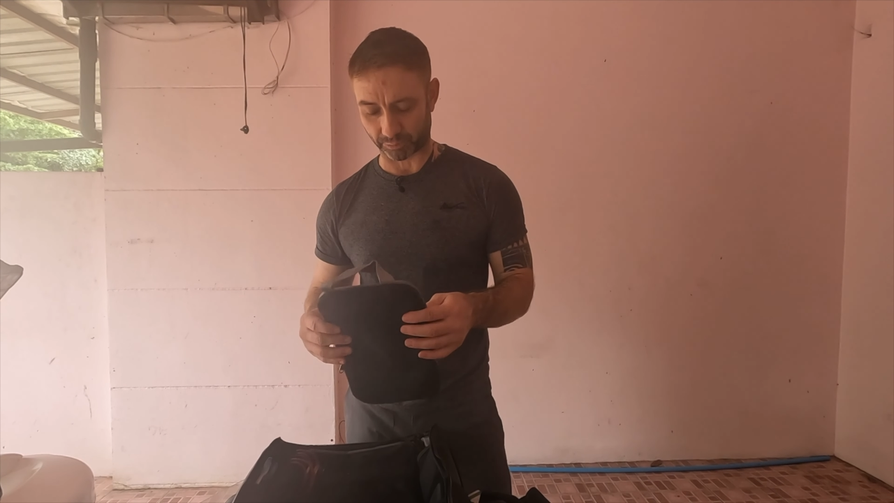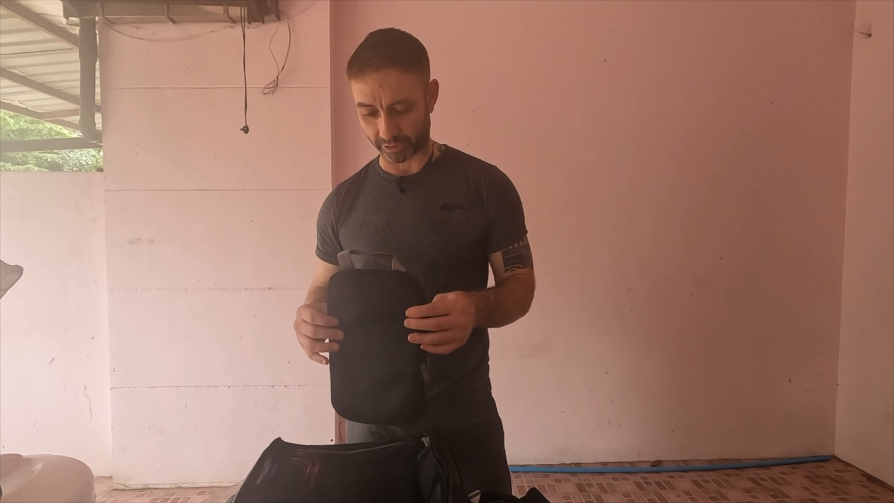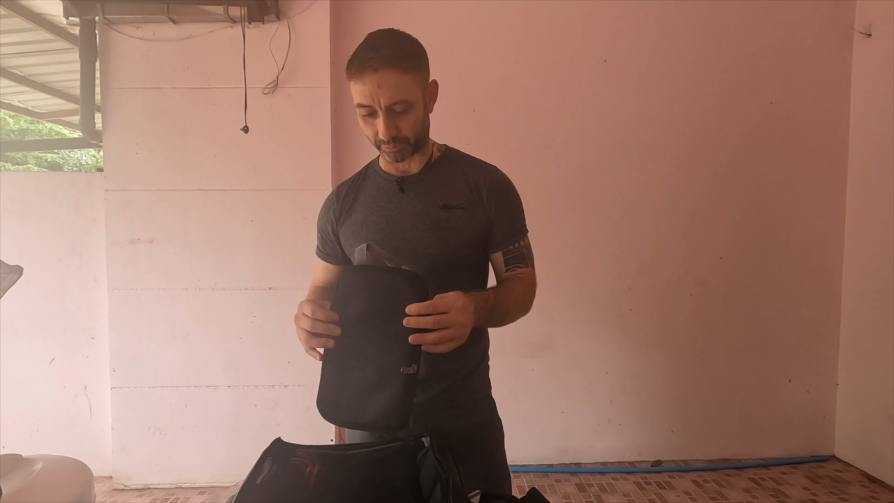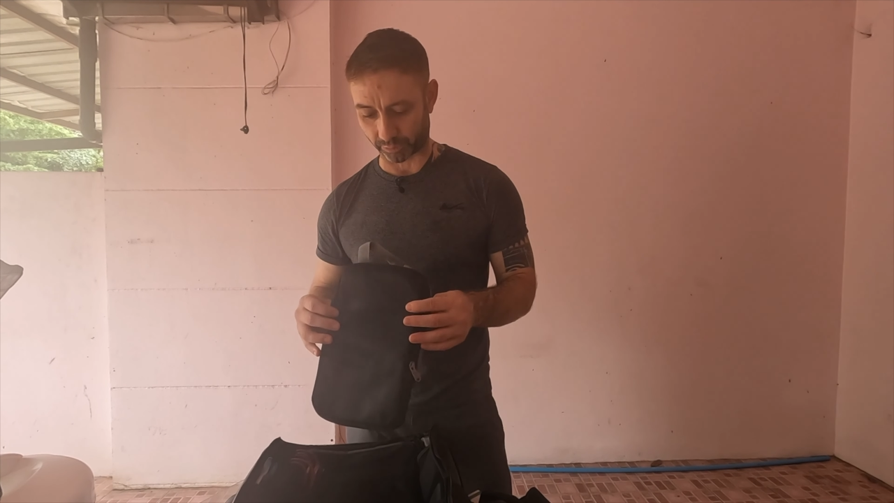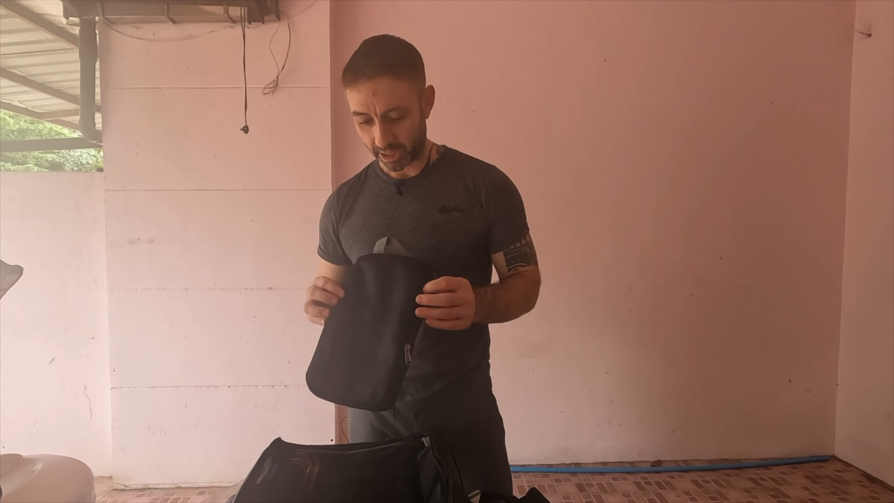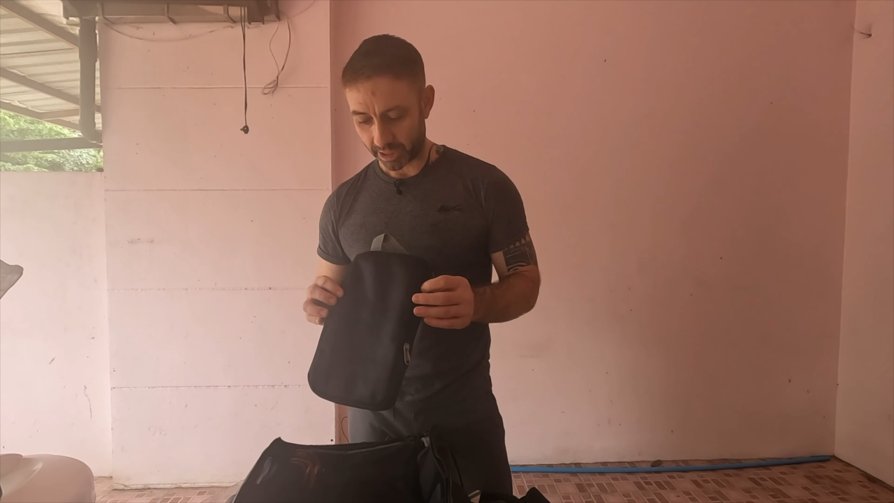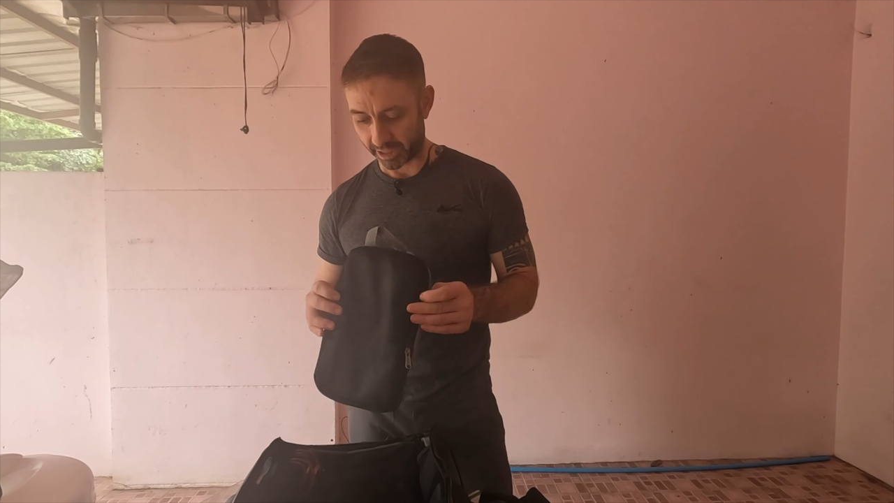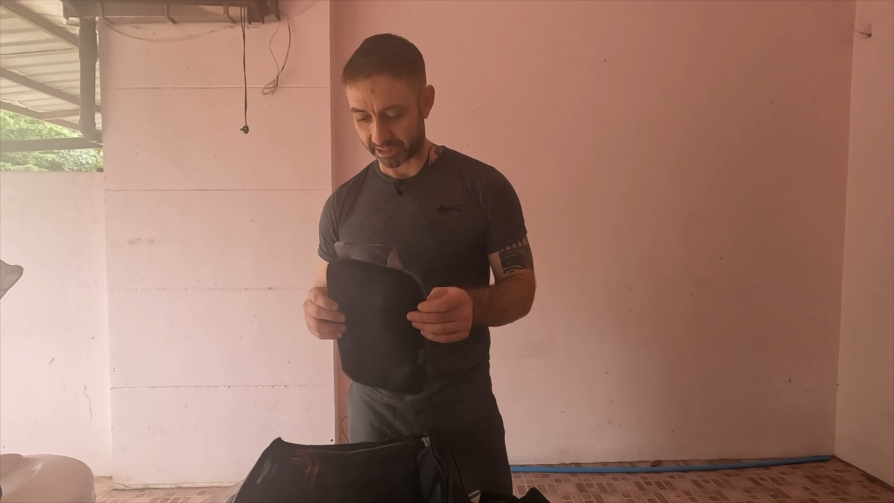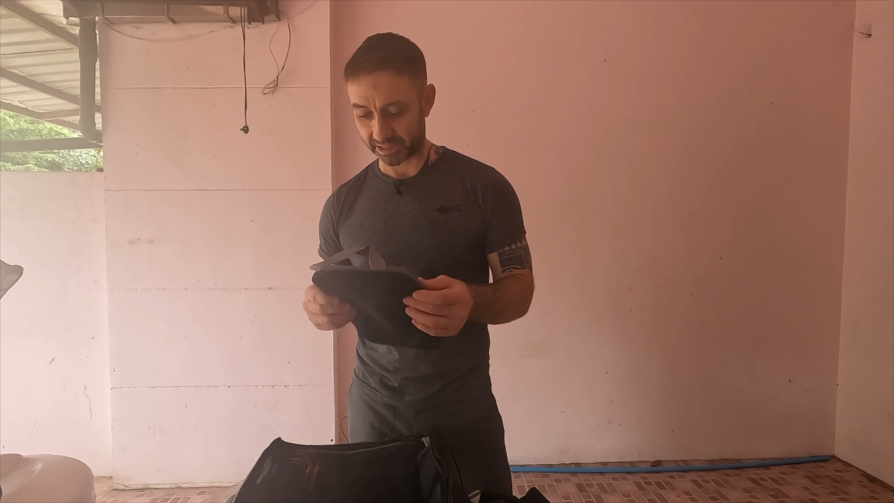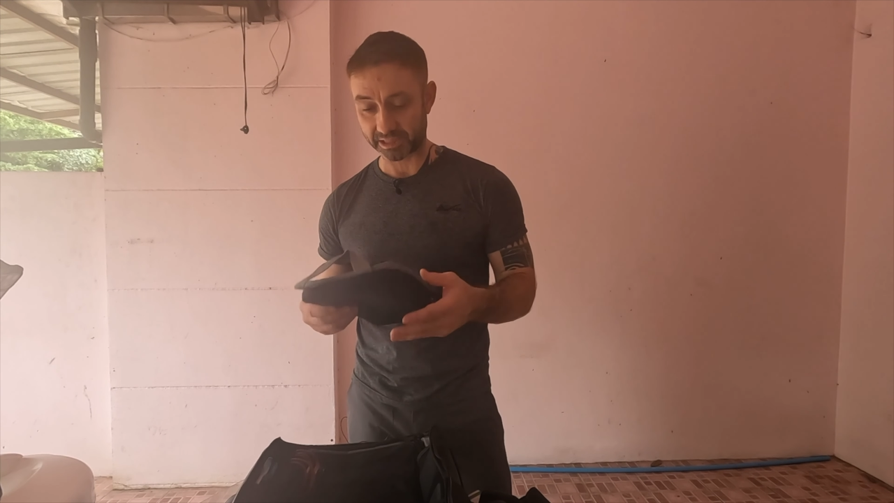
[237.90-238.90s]
one in the world.
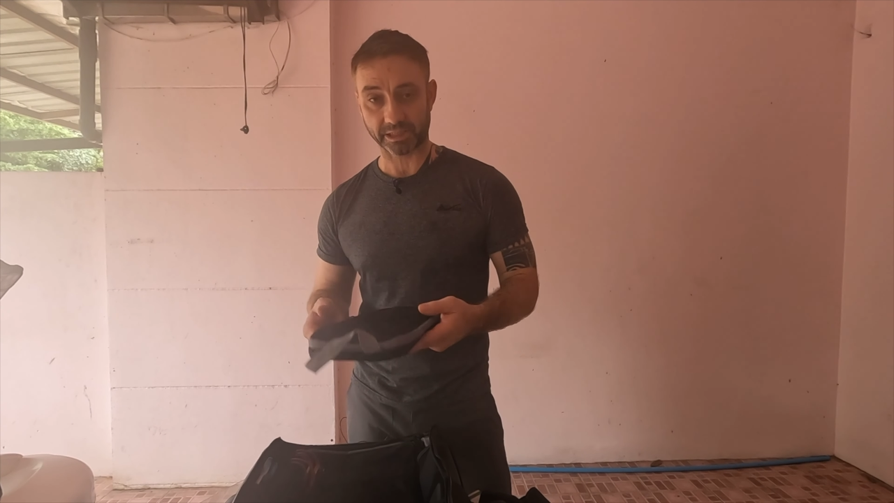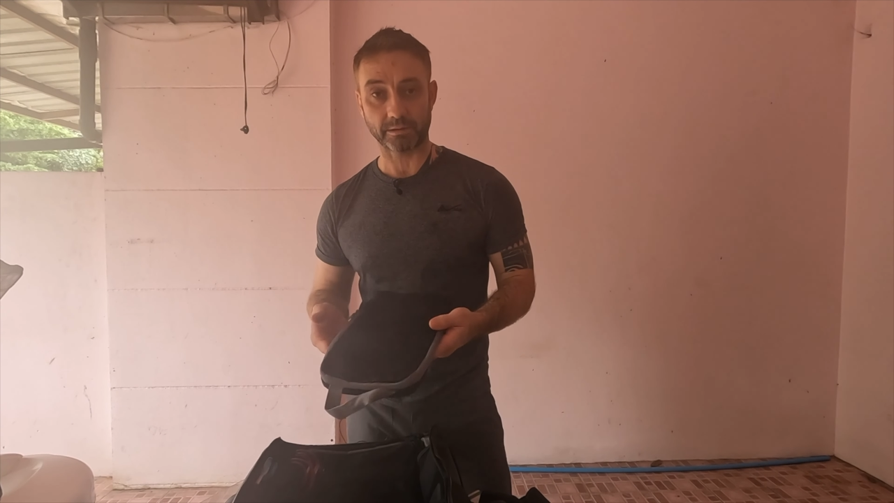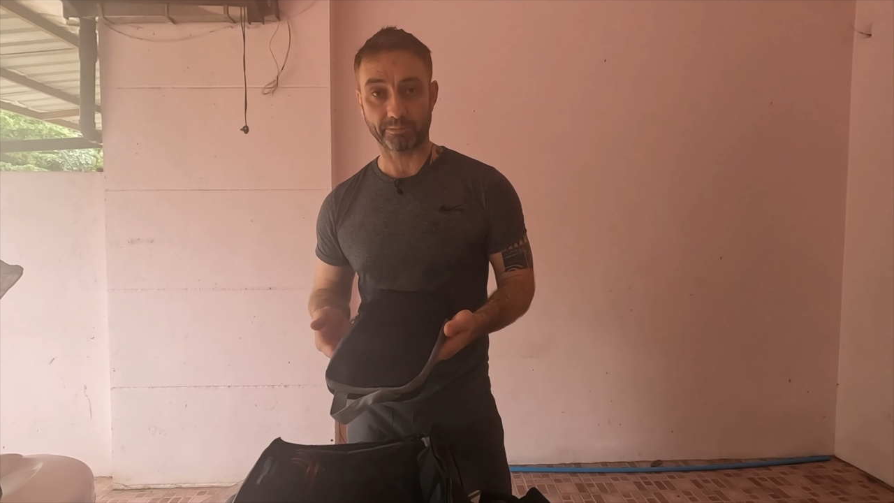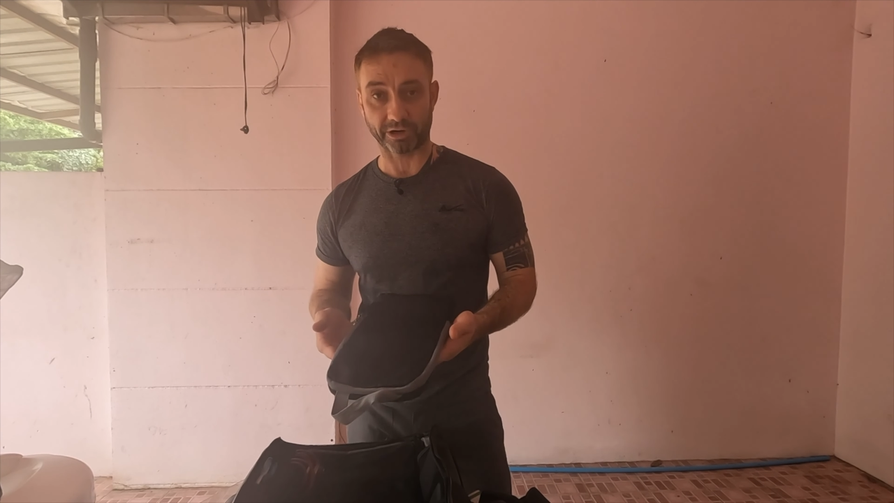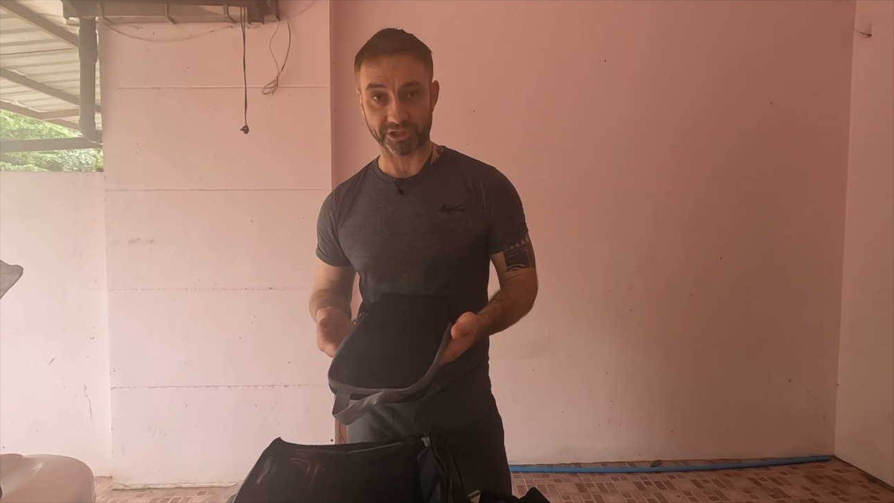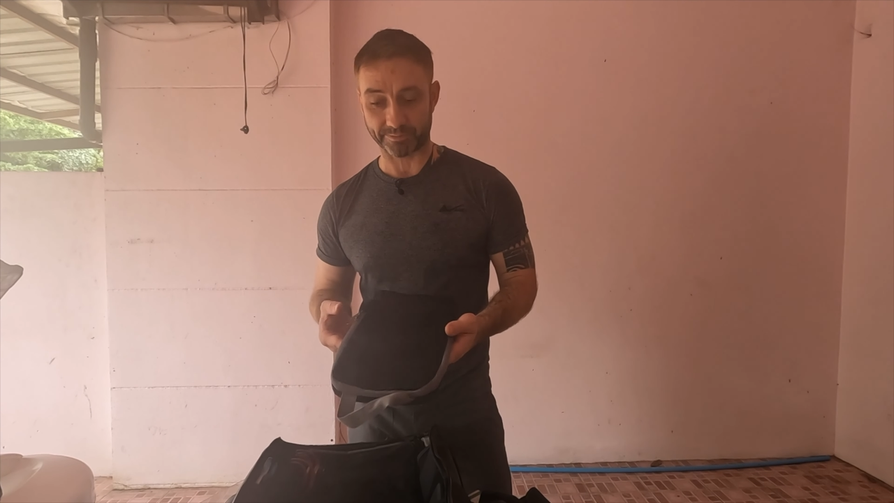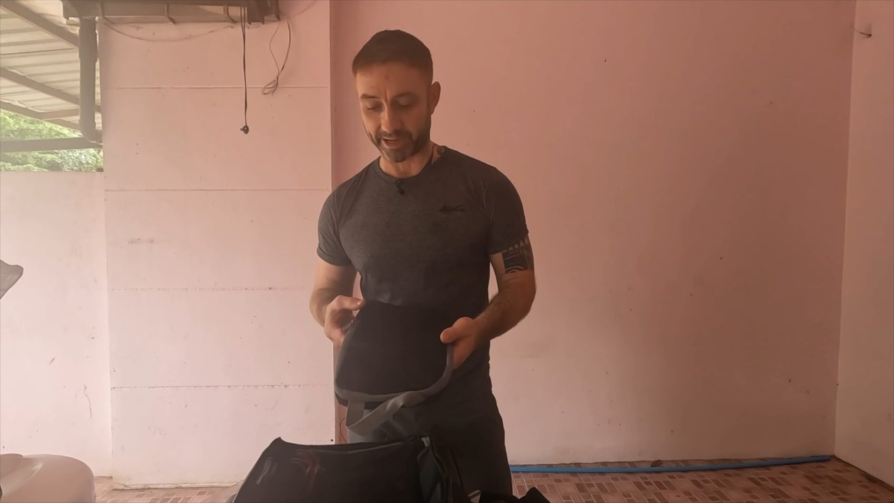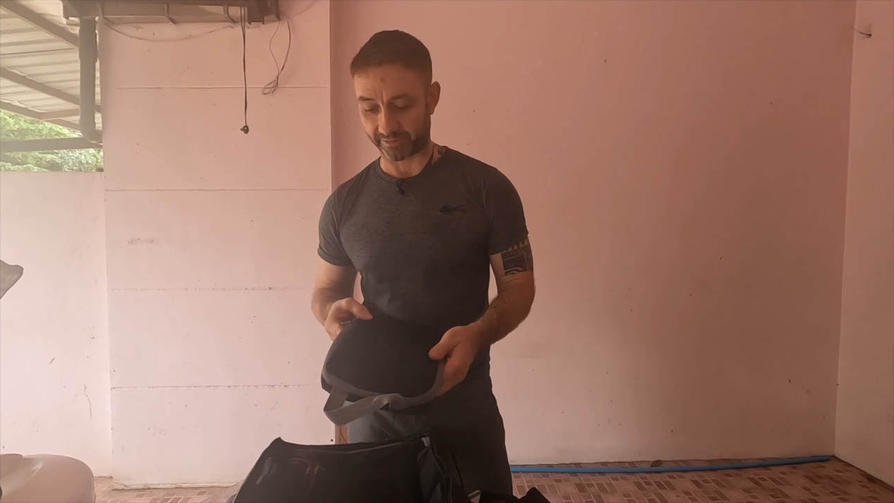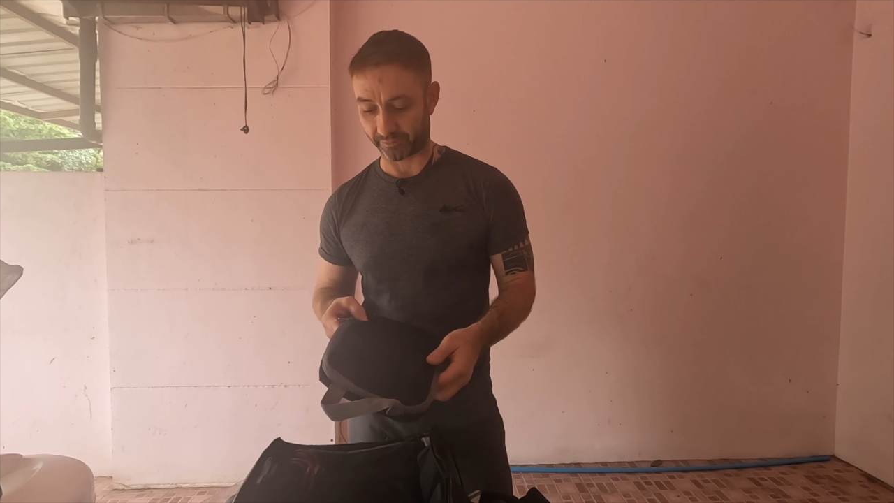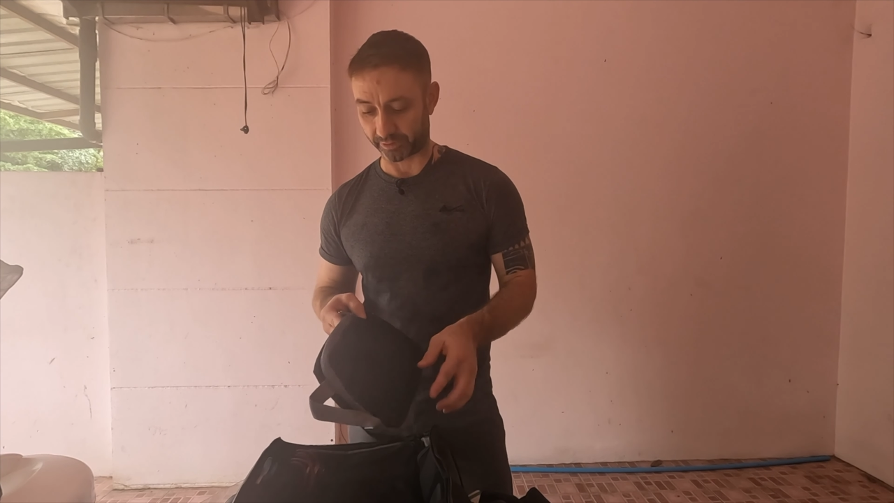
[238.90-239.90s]
It's just a compression bag for the